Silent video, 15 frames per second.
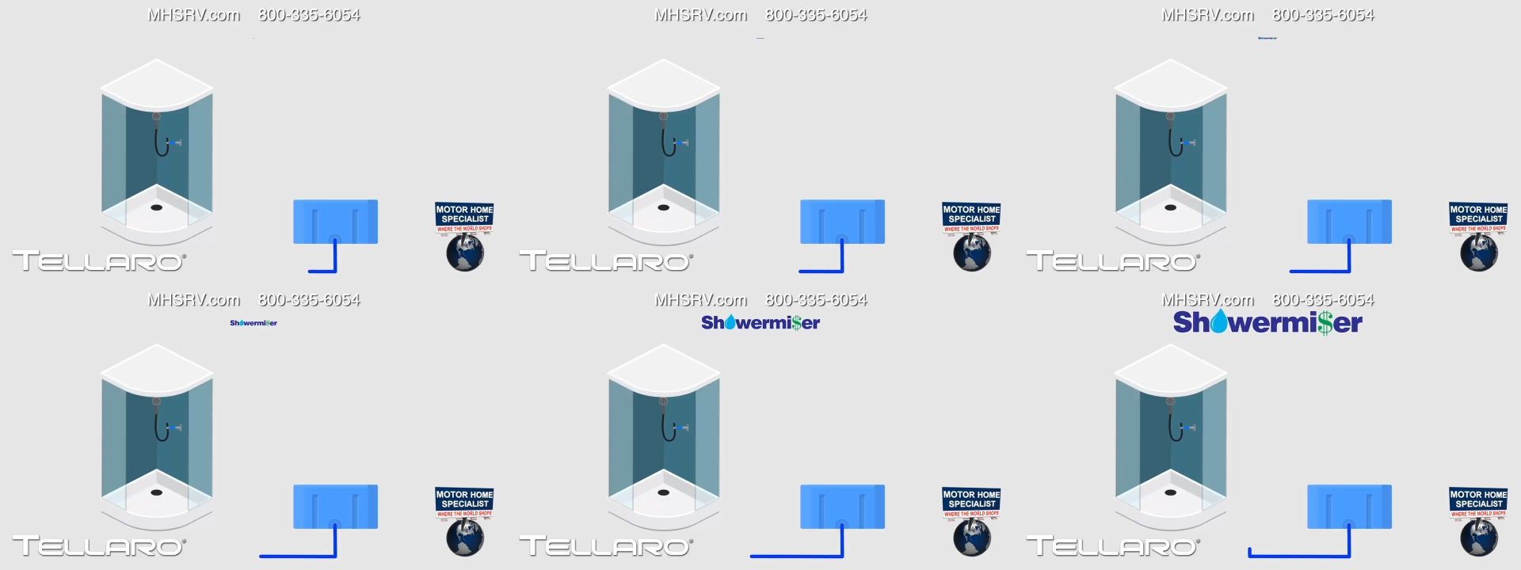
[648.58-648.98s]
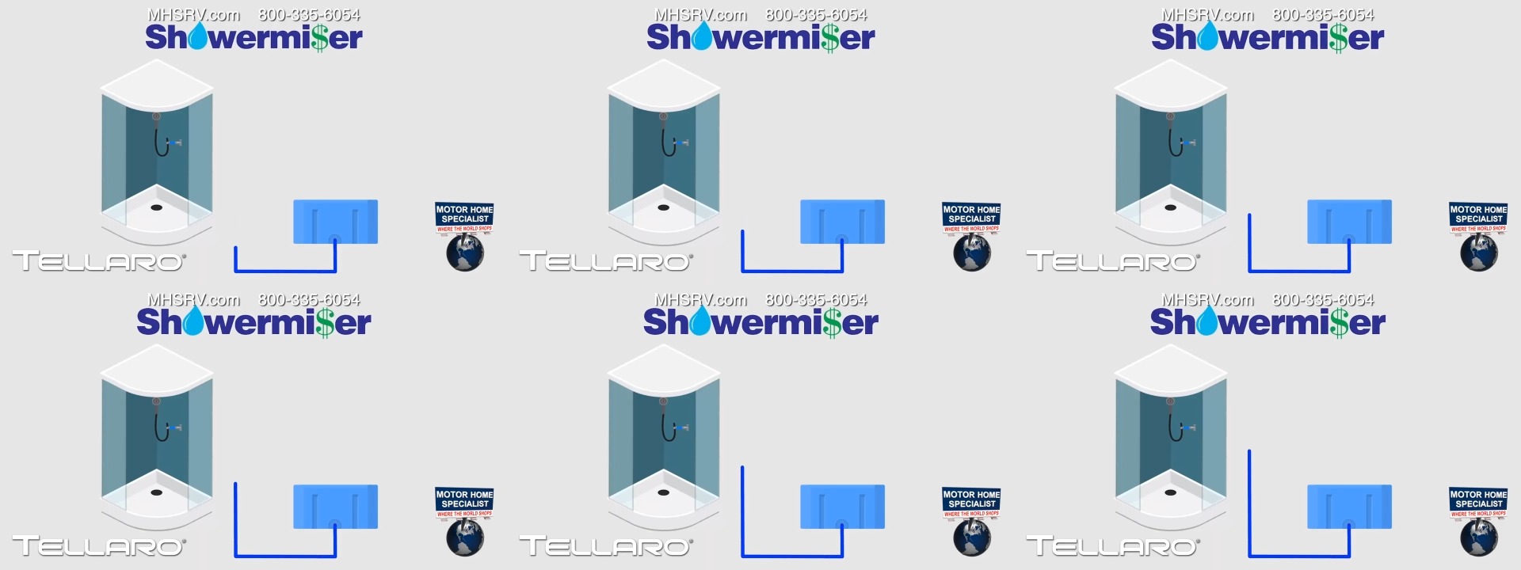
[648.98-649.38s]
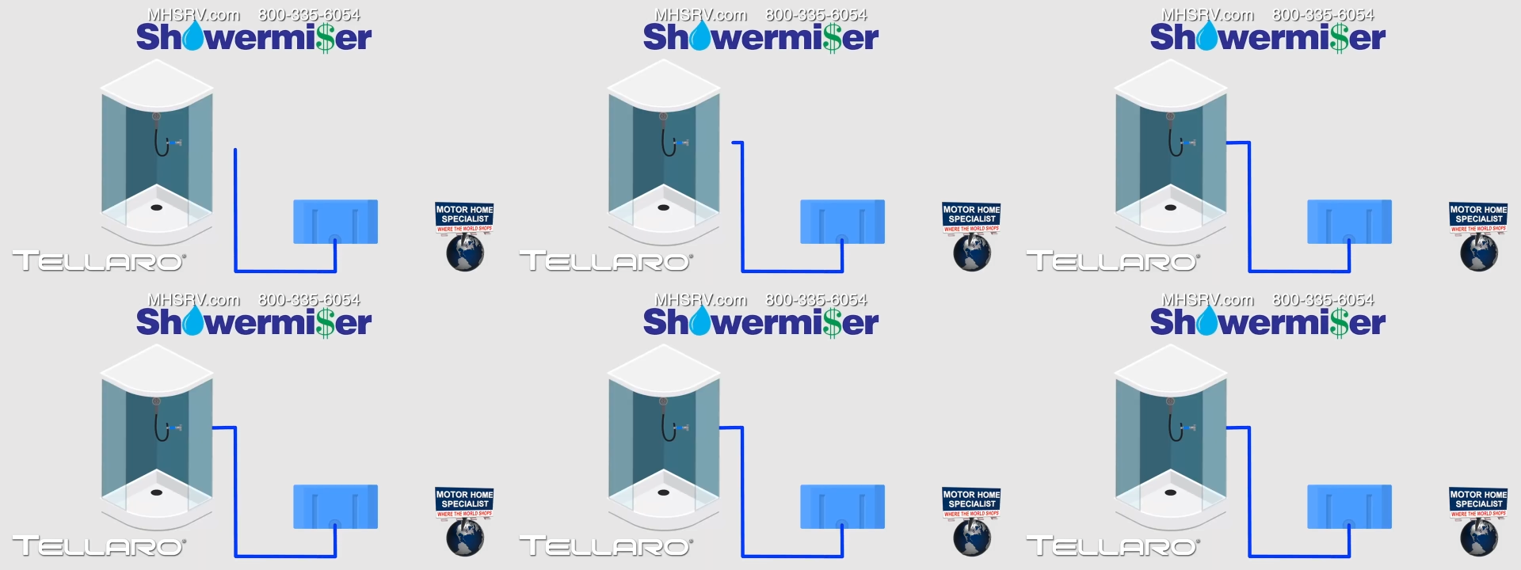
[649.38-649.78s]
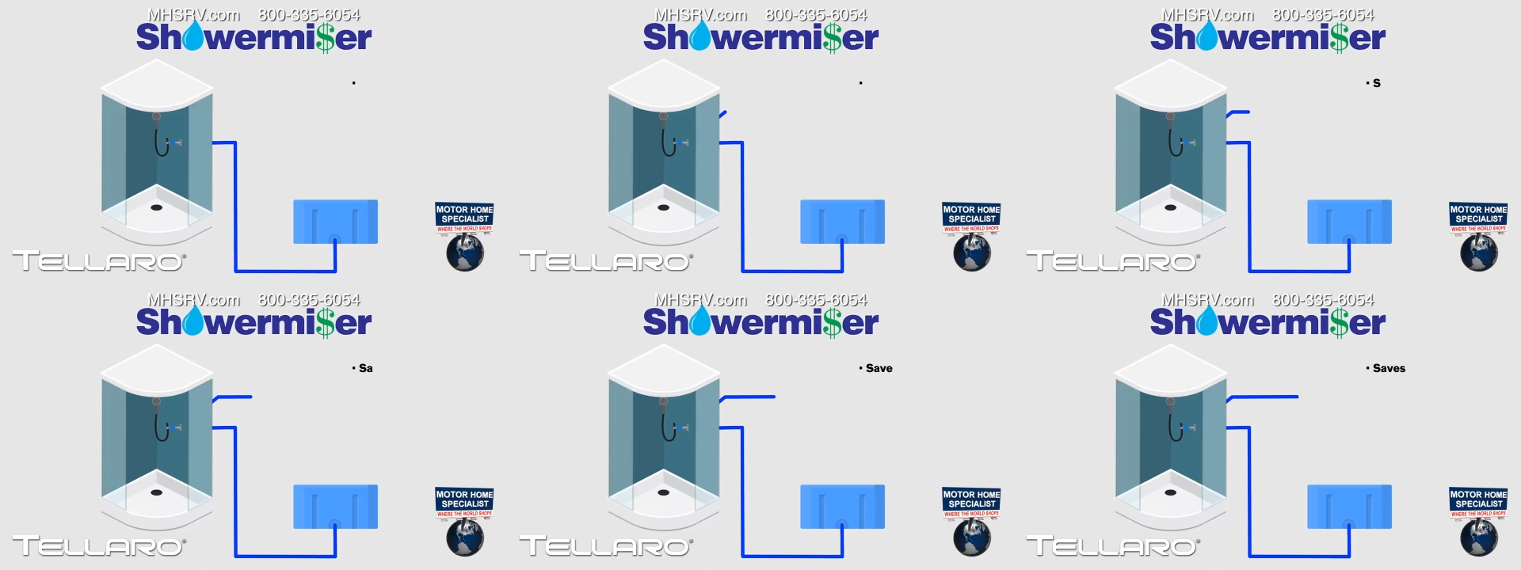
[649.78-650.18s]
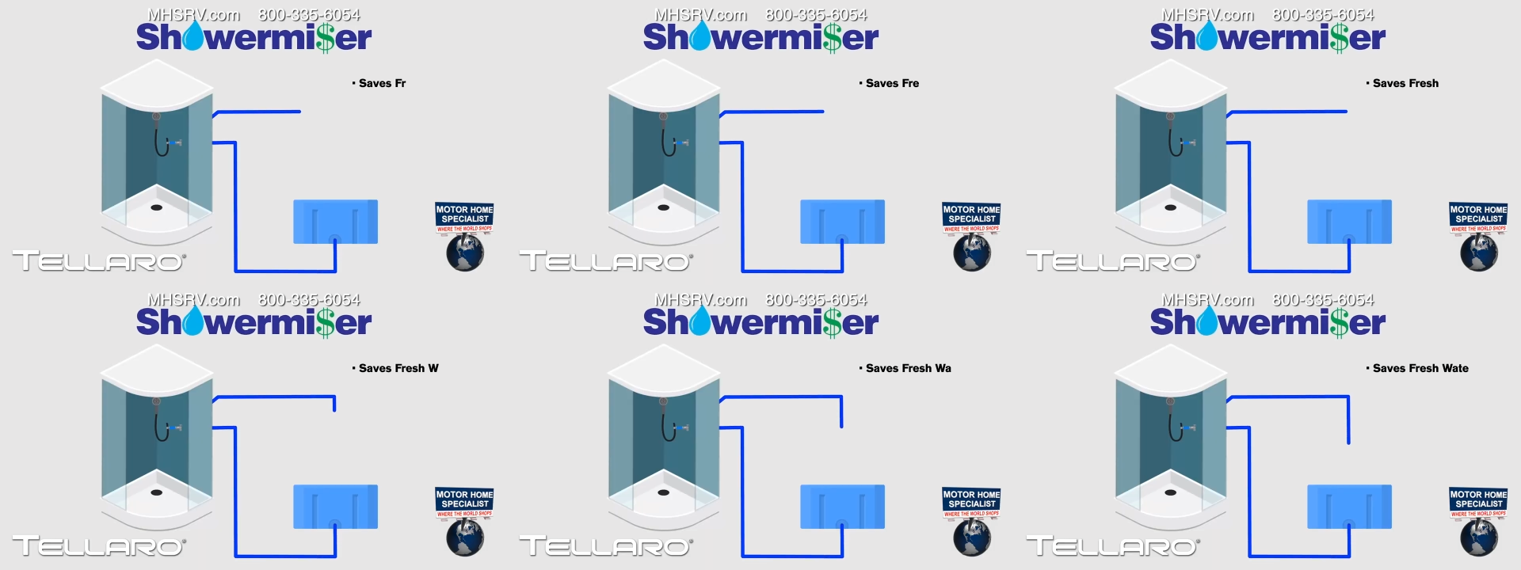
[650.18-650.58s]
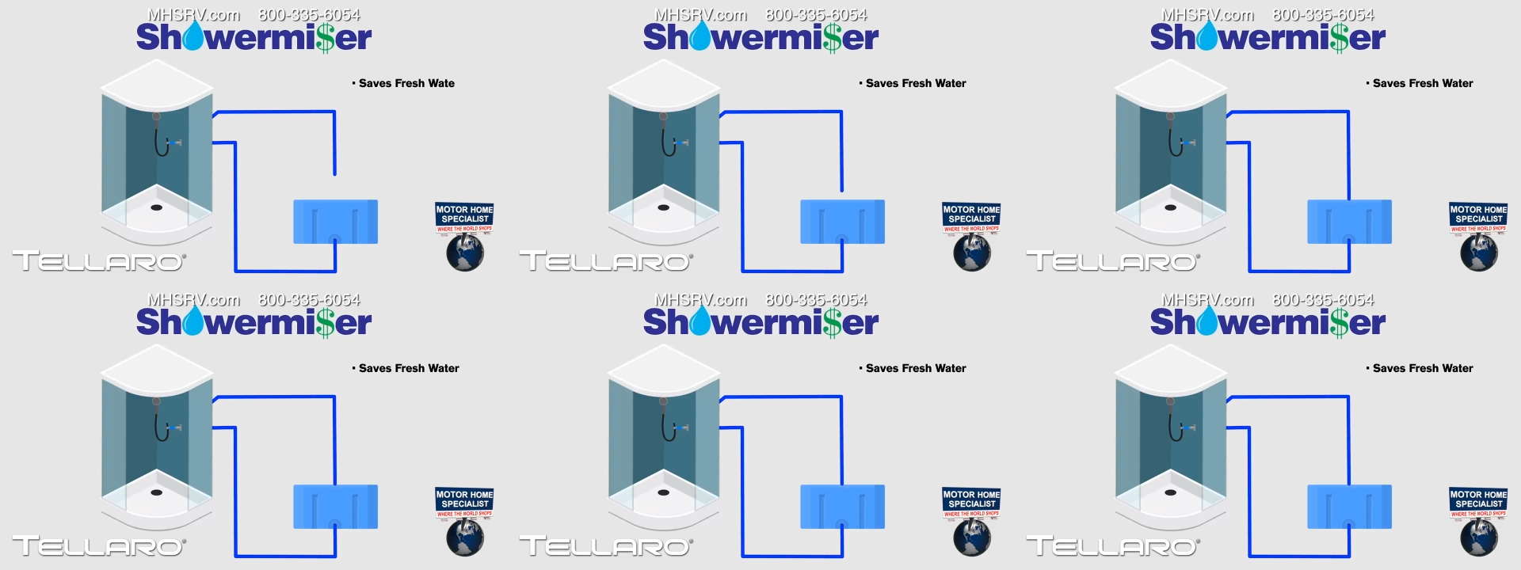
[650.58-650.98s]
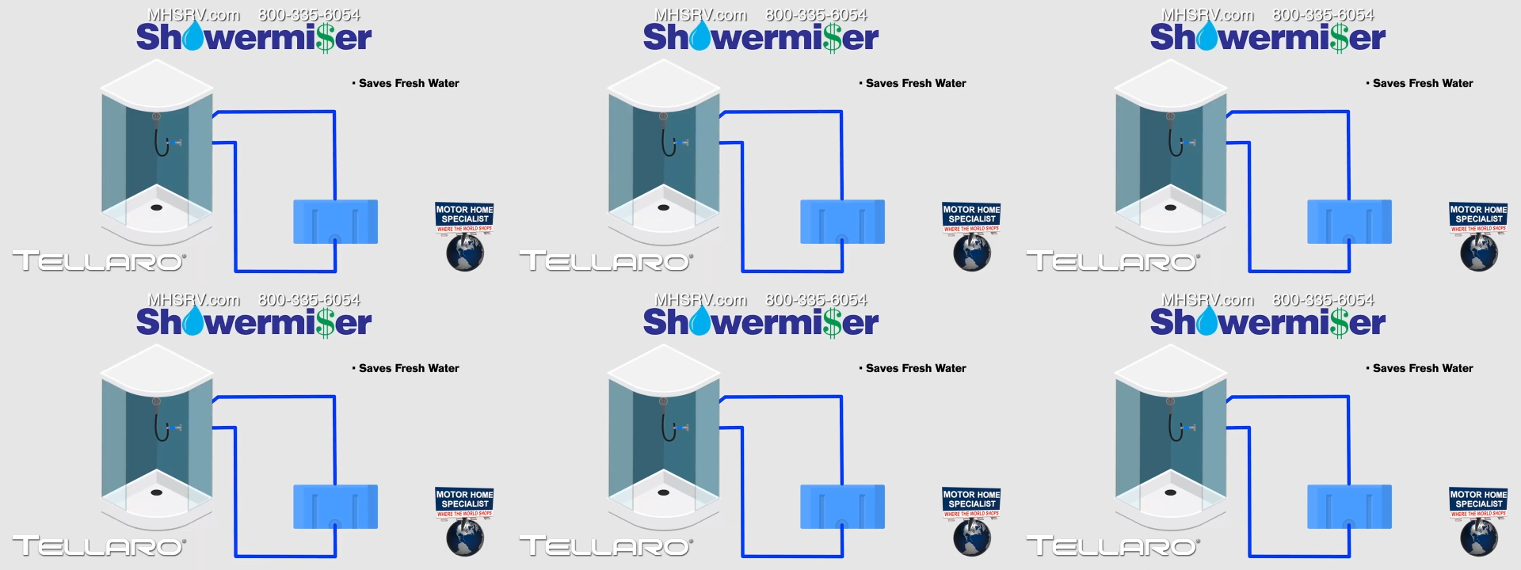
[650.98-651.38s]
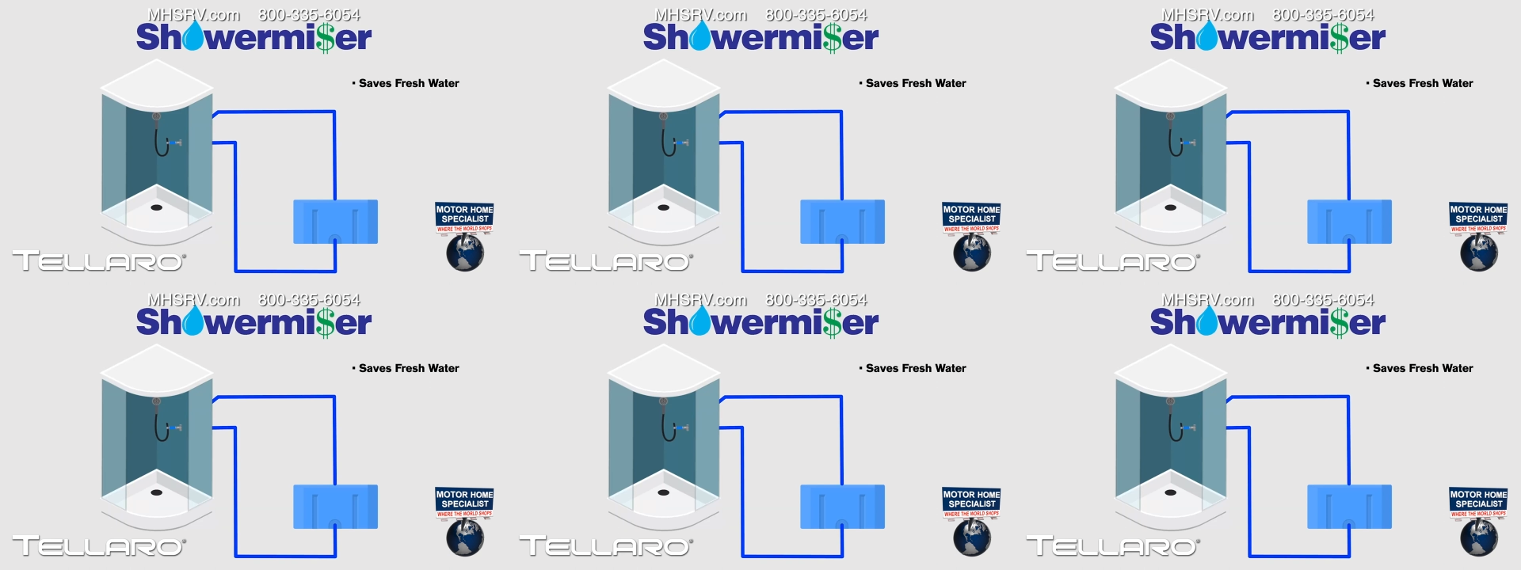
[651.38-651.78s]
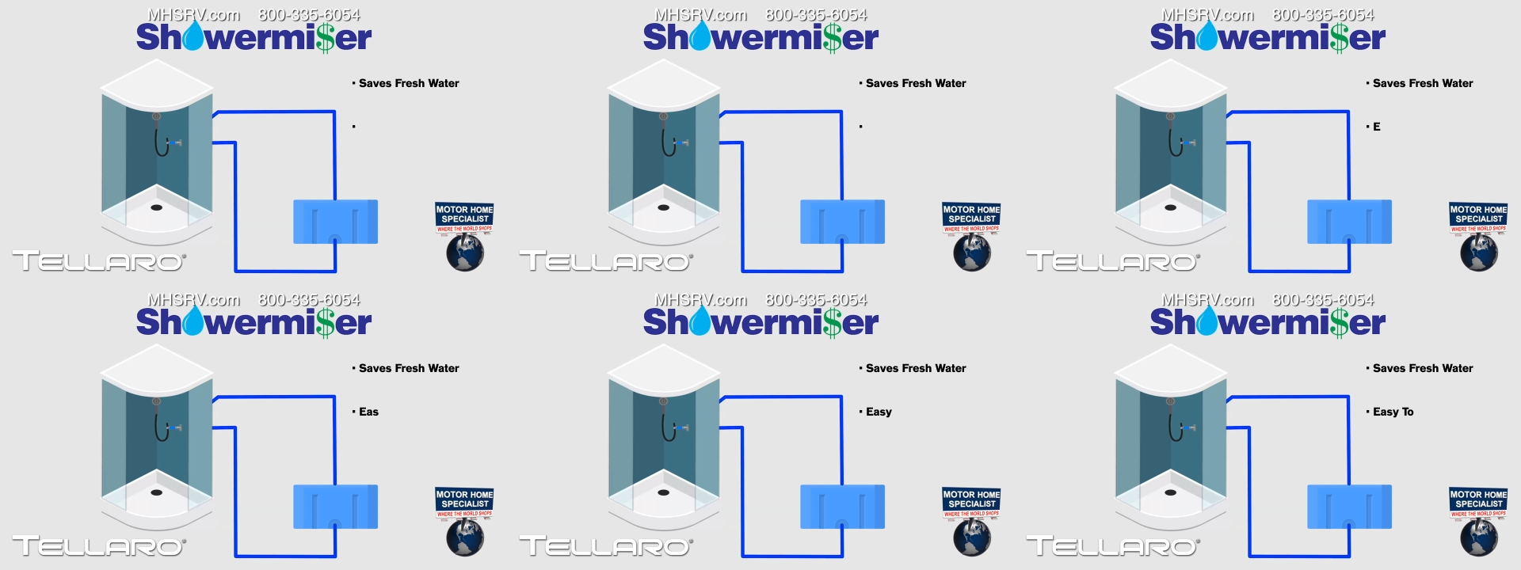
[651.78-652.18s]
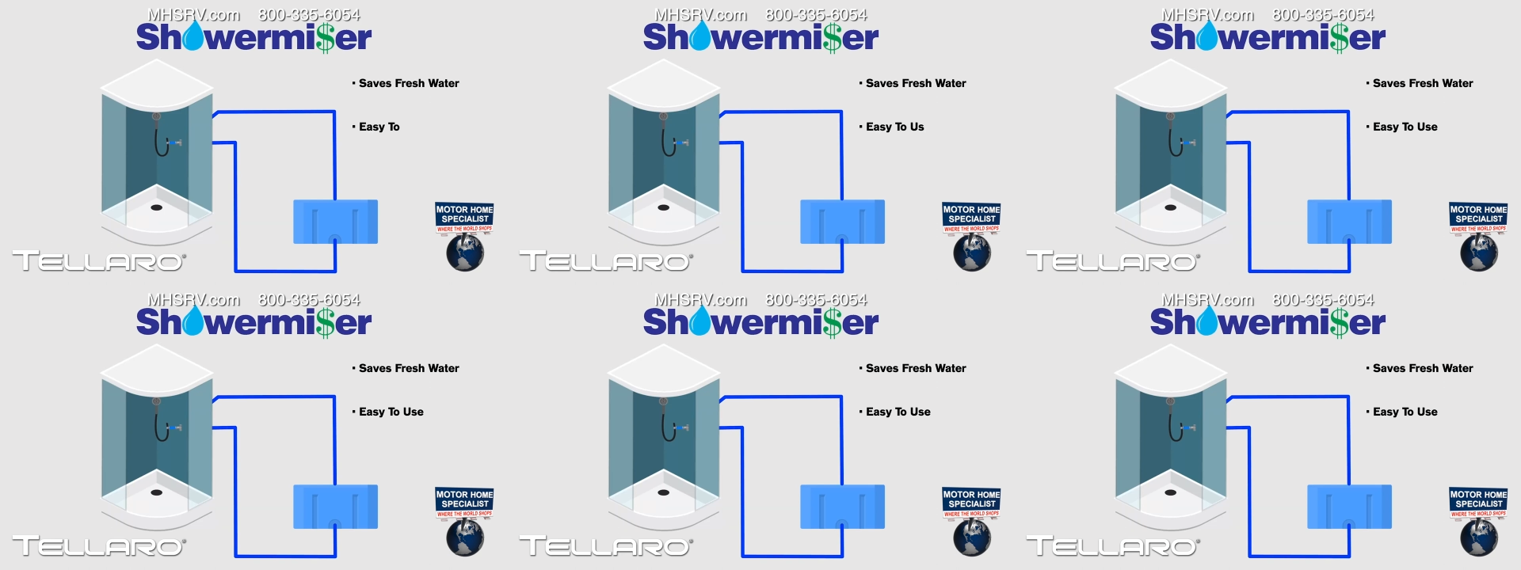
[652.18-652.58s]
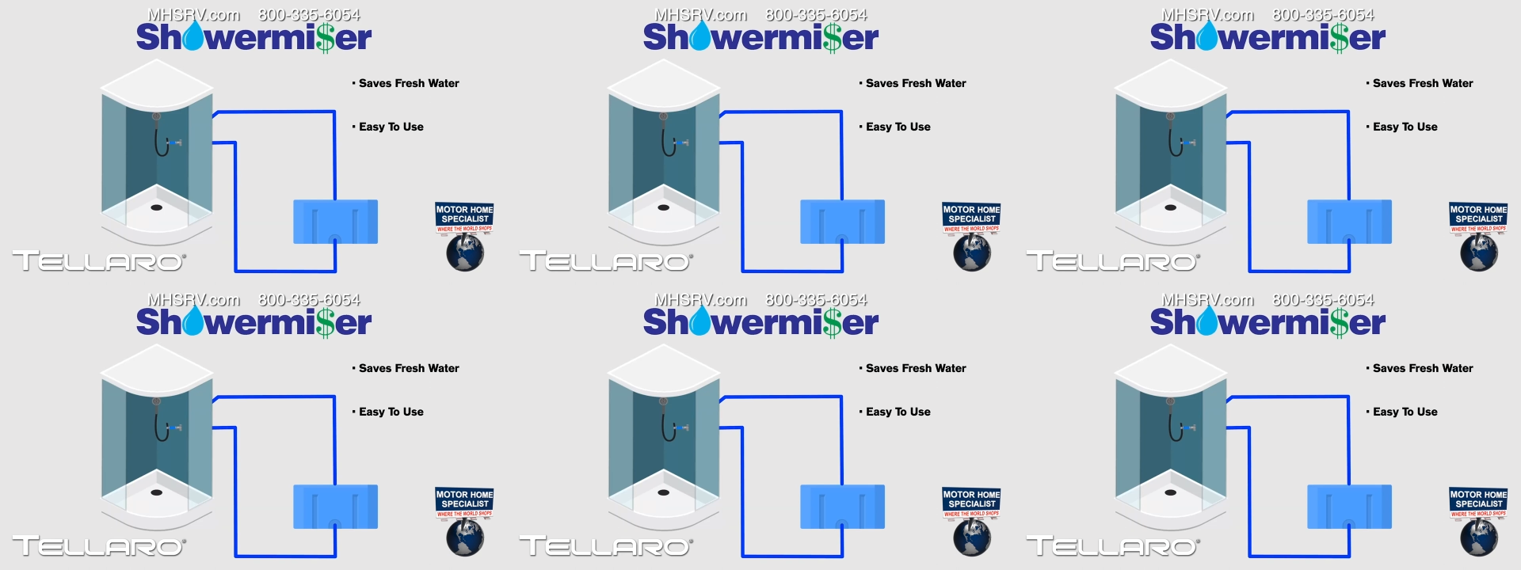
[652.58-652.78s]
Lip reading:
(no speaker visible)